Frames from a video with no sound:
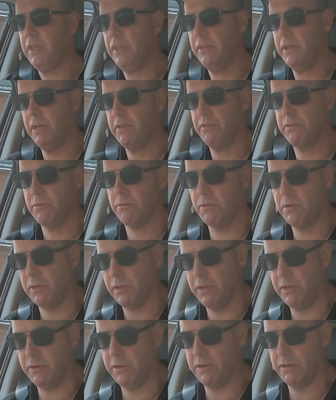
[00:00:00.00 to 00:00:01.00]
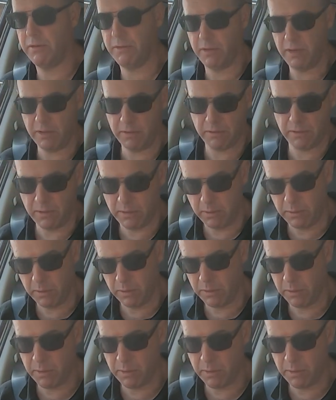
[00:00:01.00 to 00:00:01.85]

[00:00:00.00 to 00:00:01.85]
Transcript: That's a really nice thing to do.